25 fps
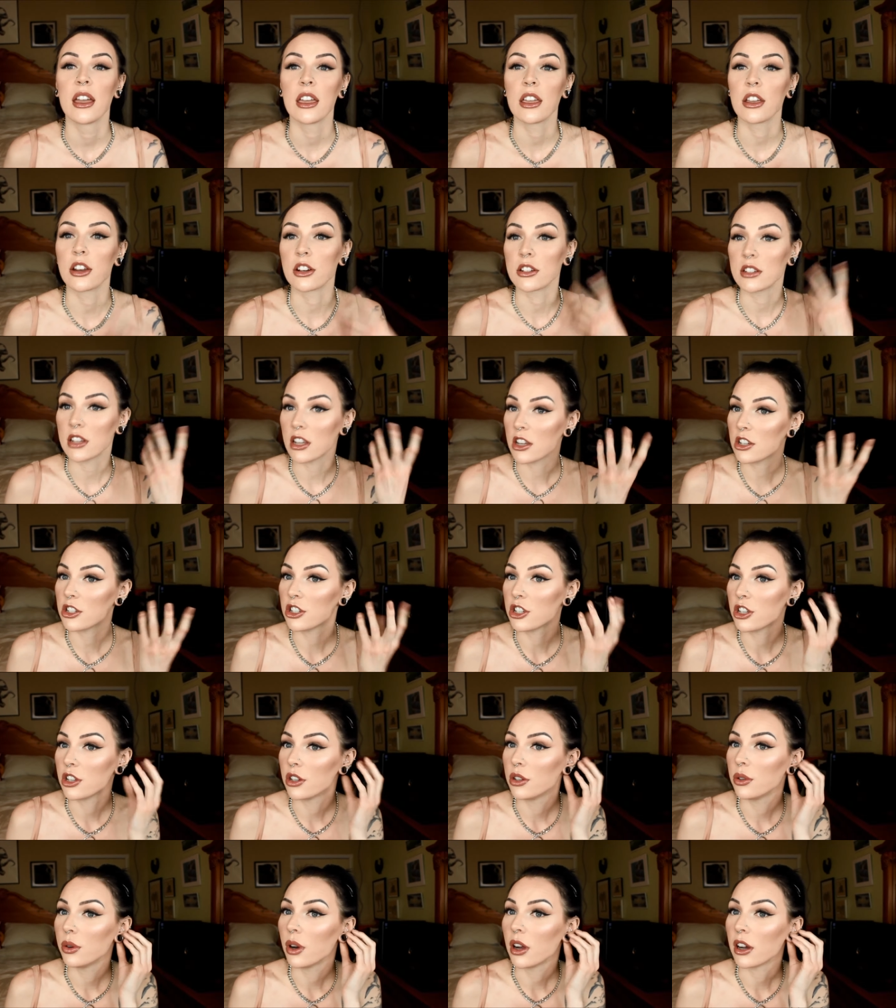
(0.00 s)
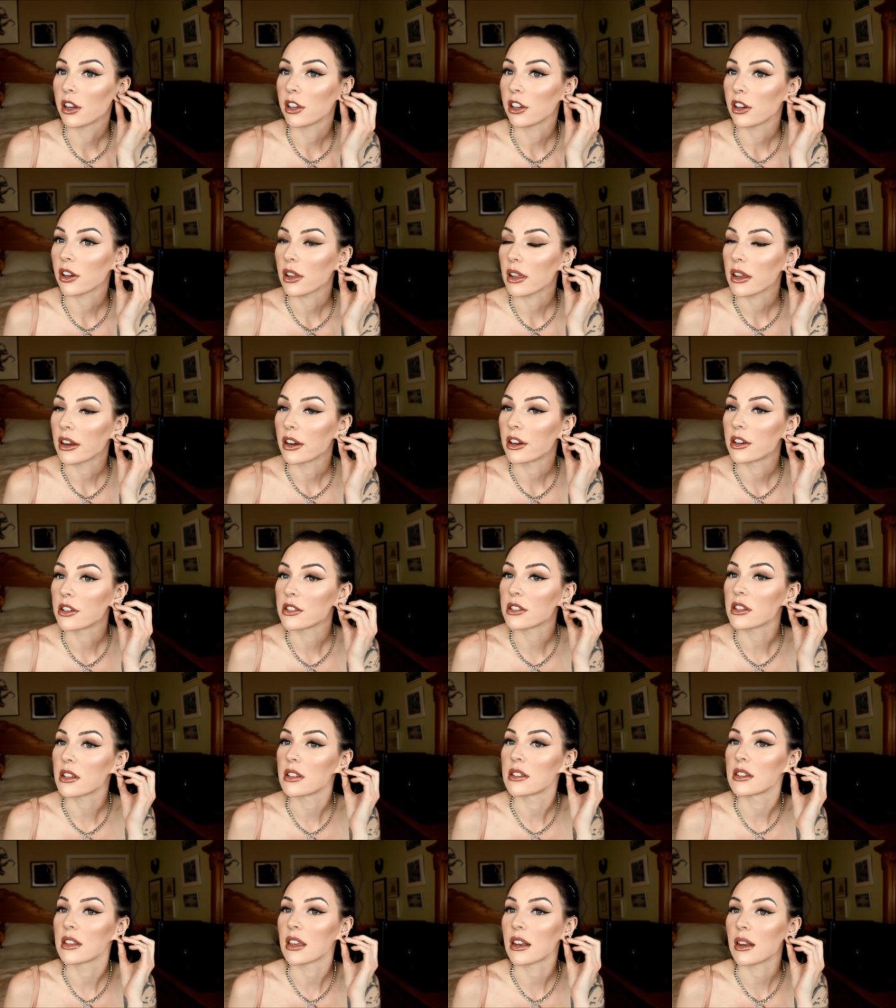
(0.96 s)
your tissue on your ears
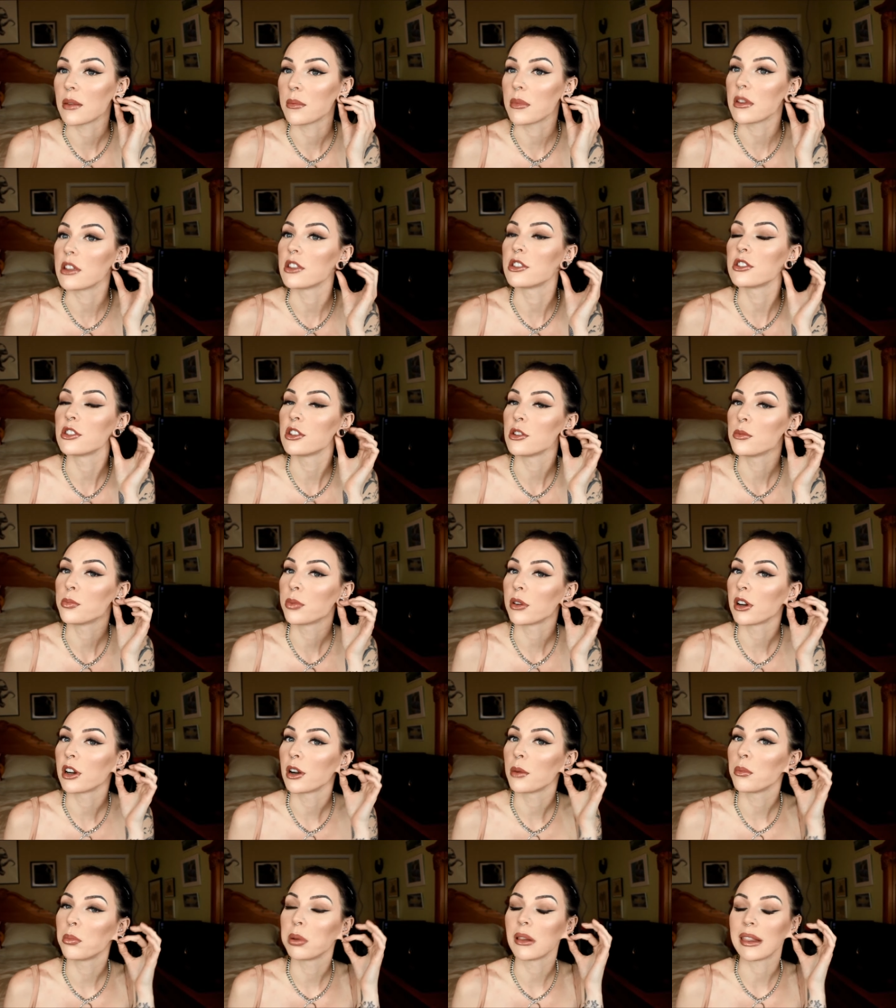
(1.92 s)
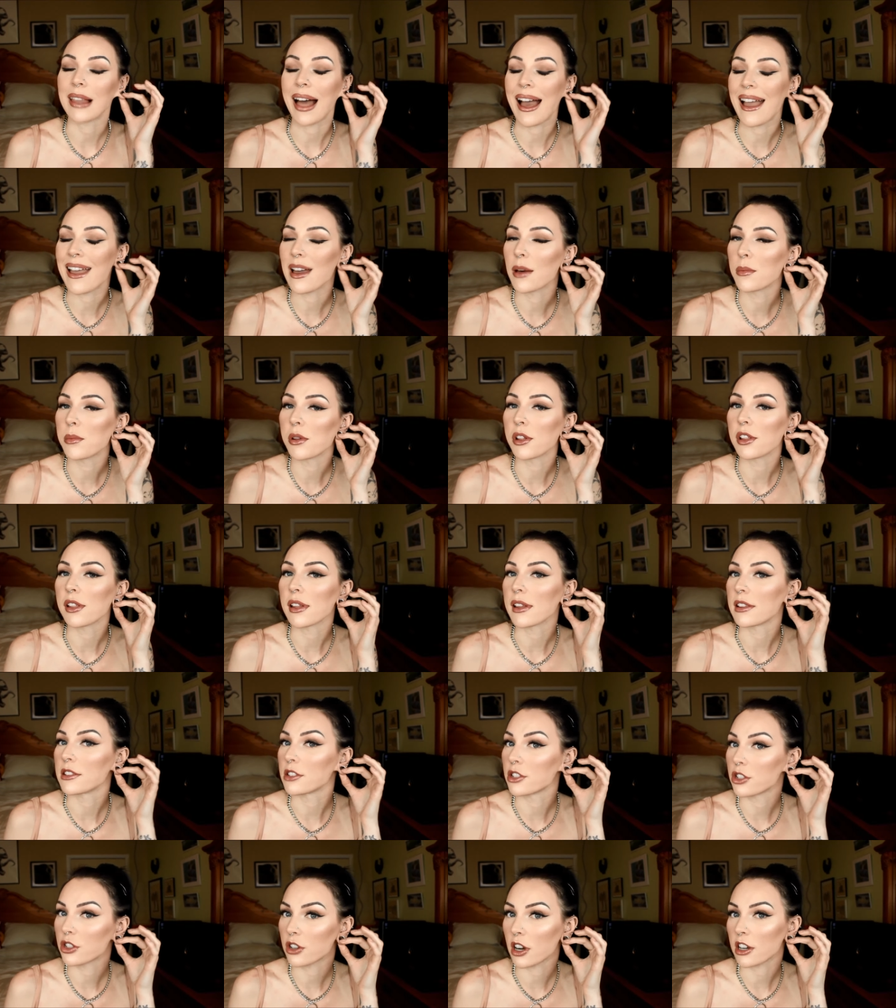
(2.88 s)
is going to be super pliable
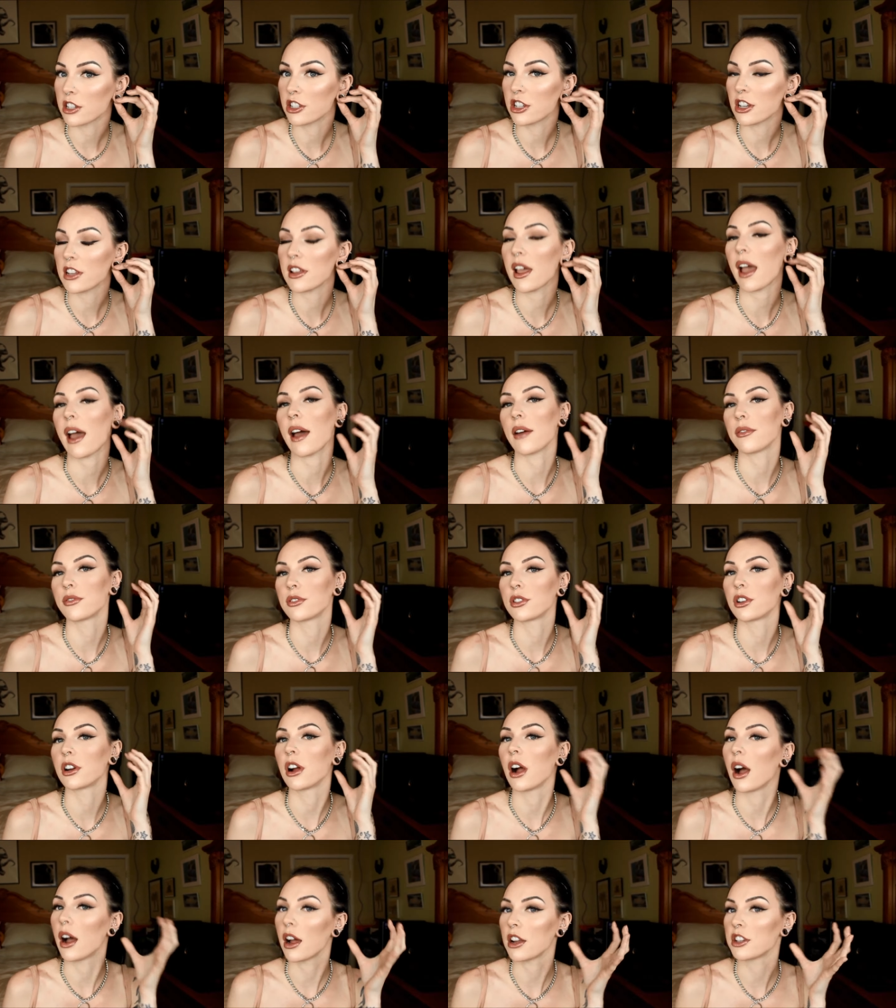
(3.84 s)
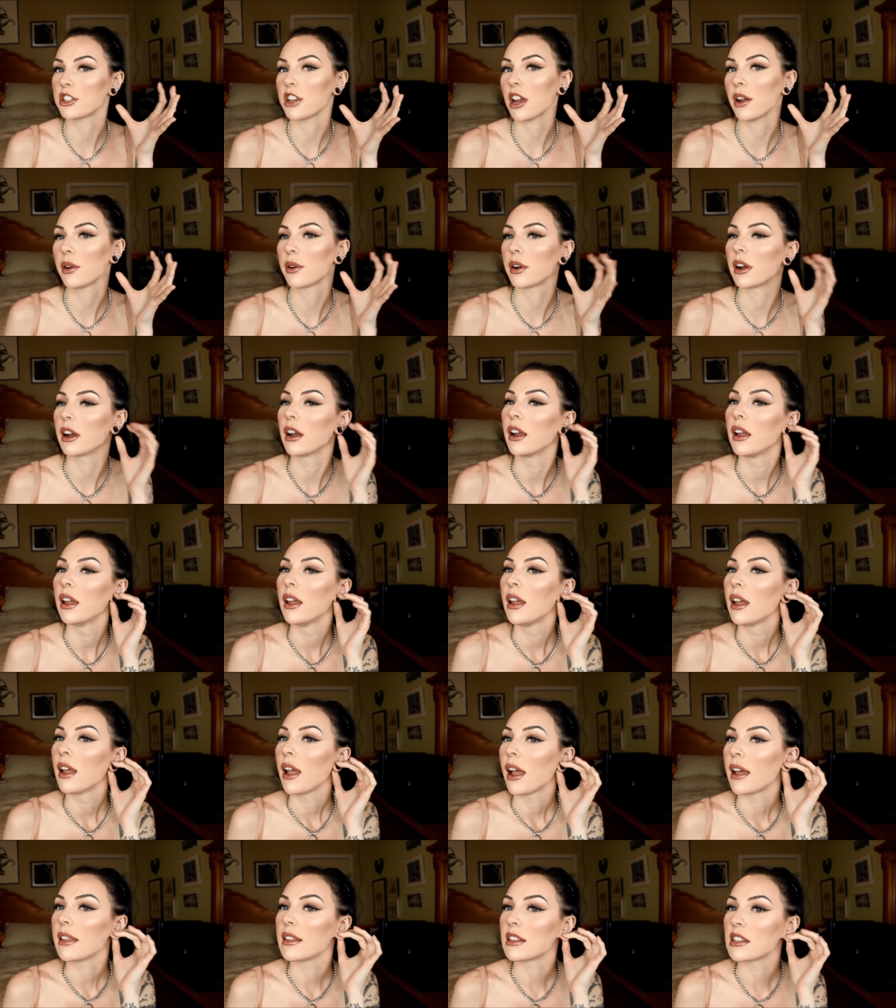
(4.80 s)
and stretchy after a hot shower.
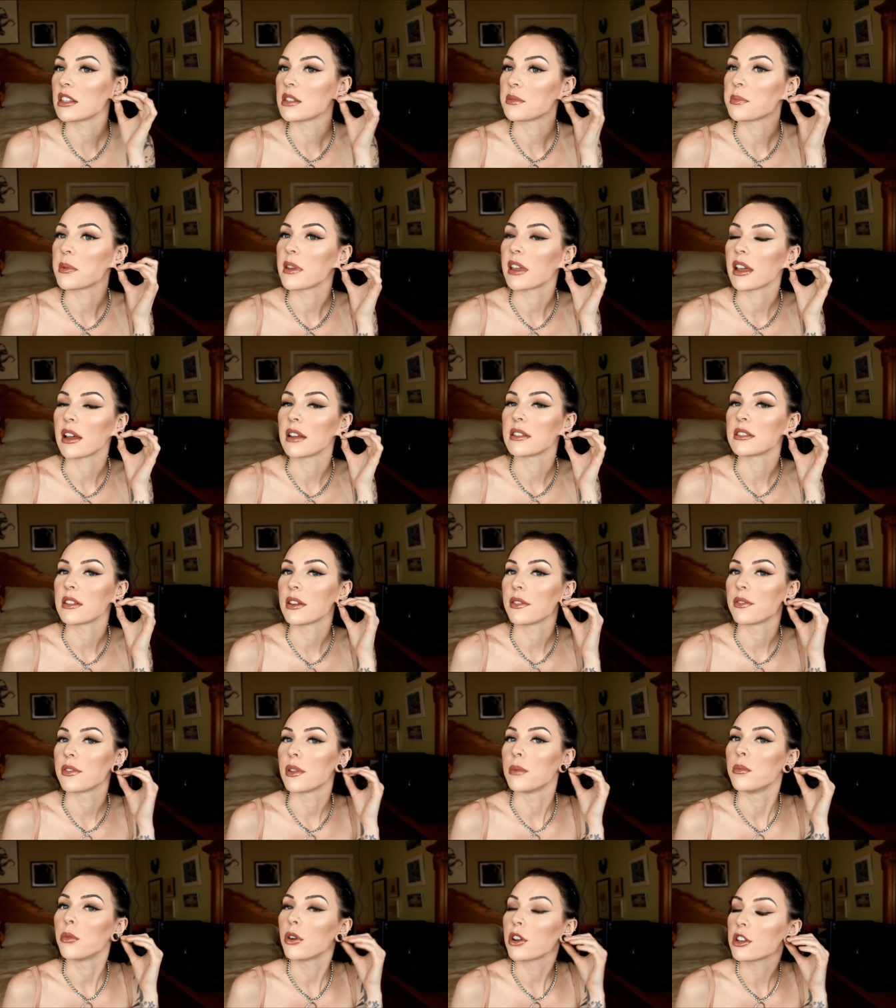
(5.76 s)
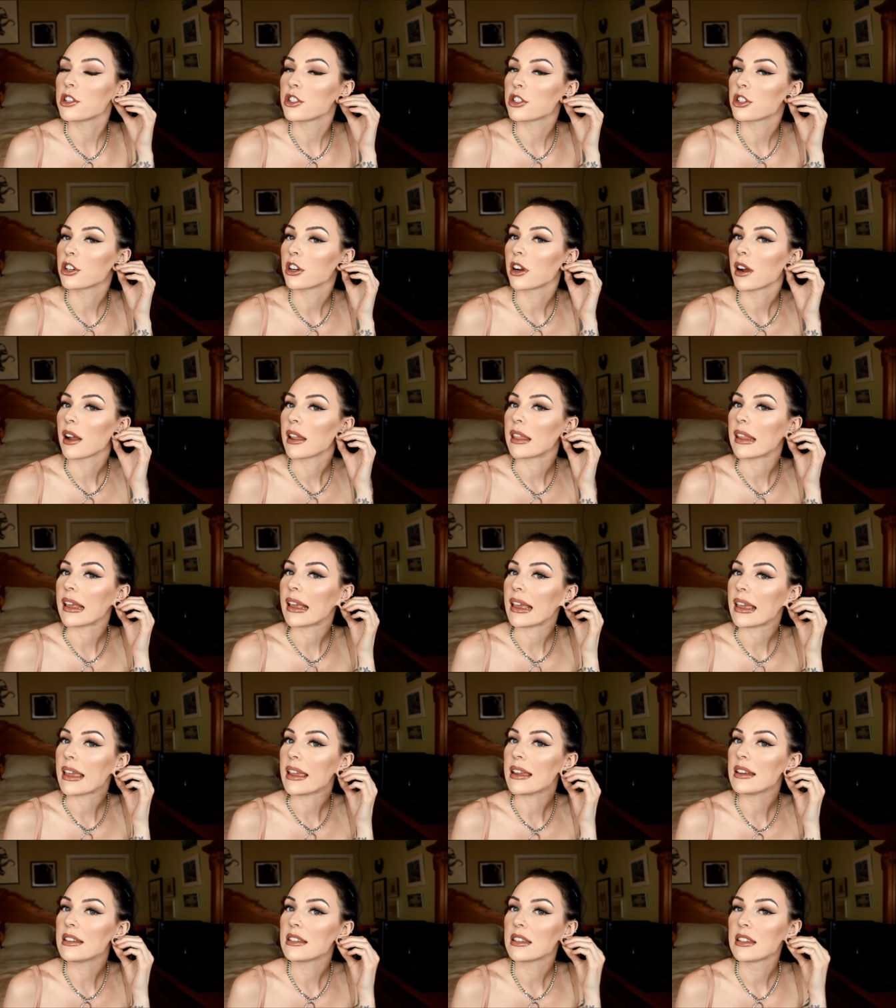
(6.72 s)
And this is because of the moisture and the
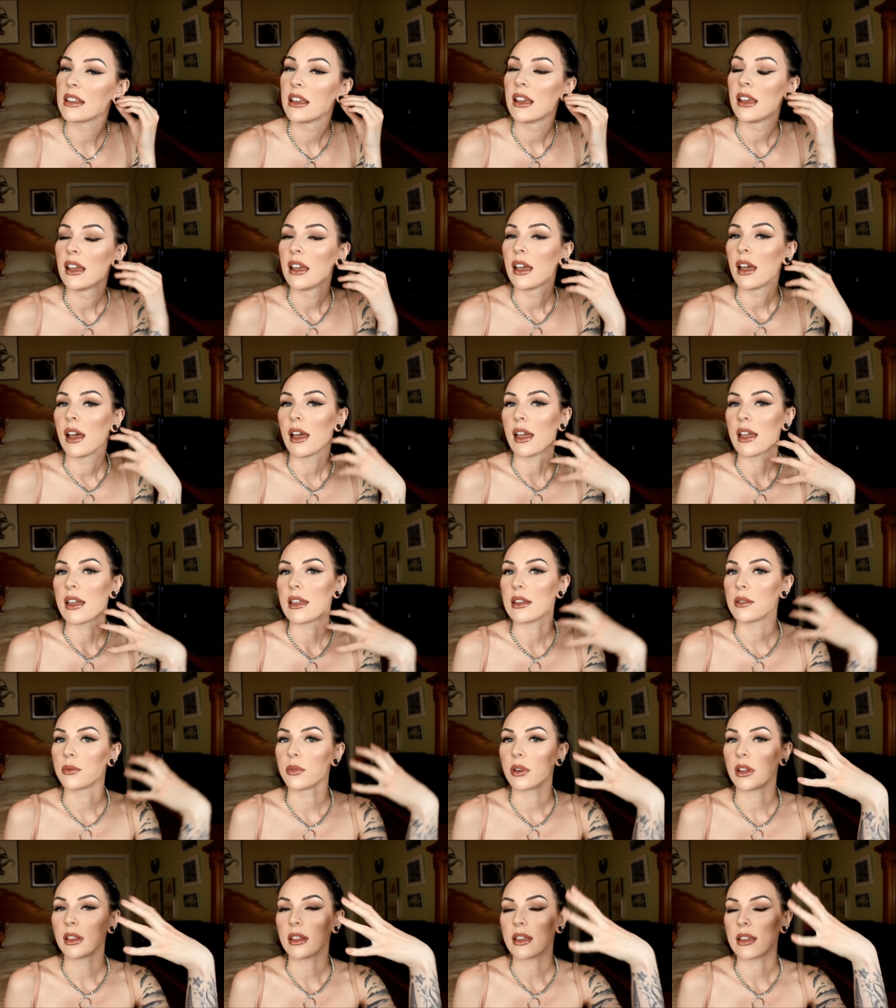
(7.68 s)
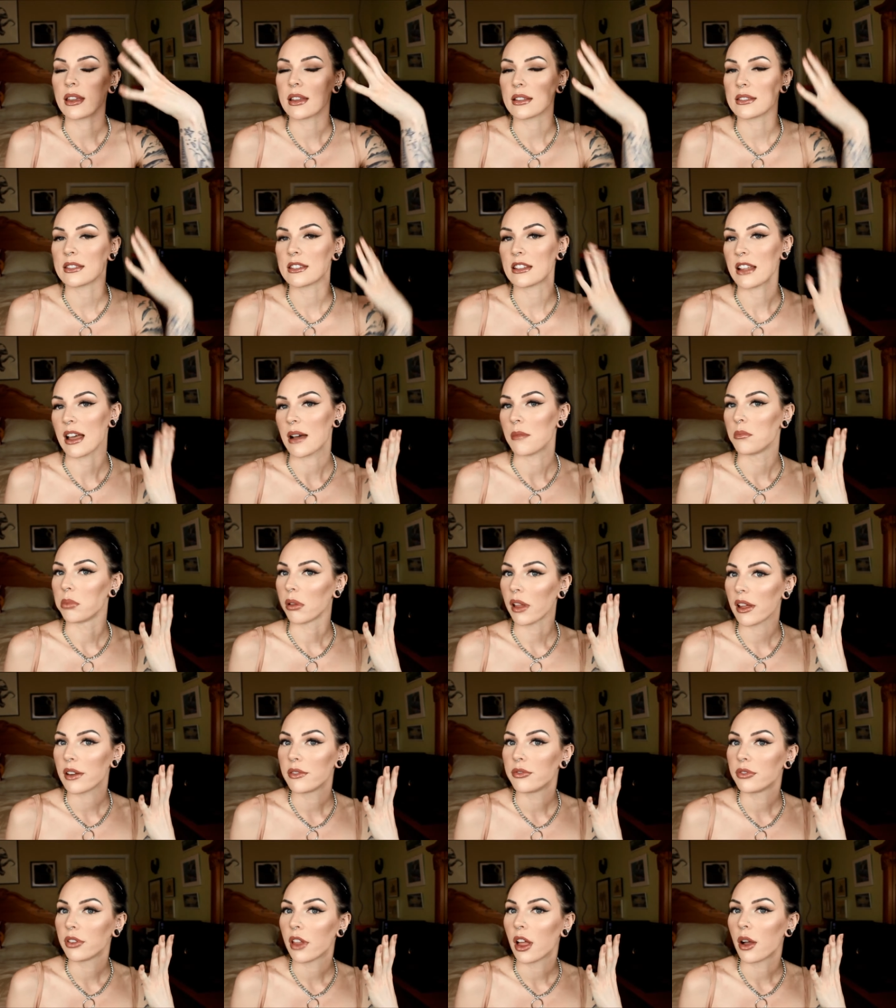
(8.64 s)
heat. It really gets that
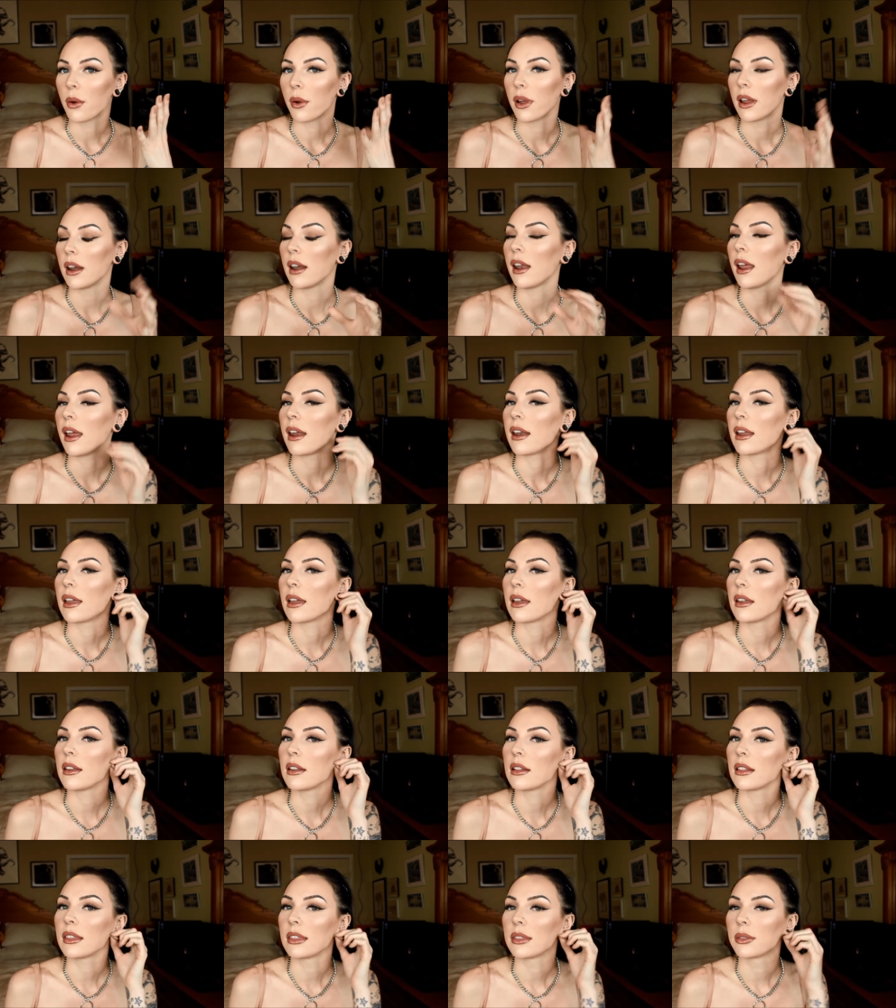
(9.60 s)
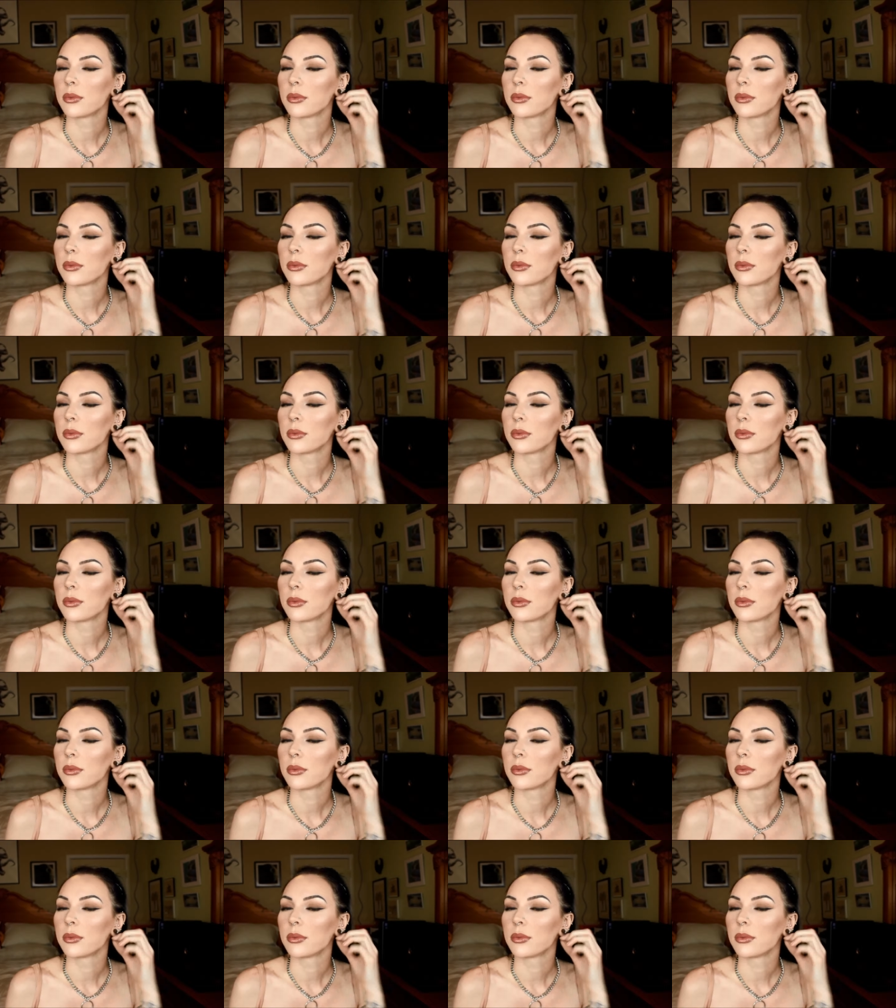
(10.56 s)
blood flowing and it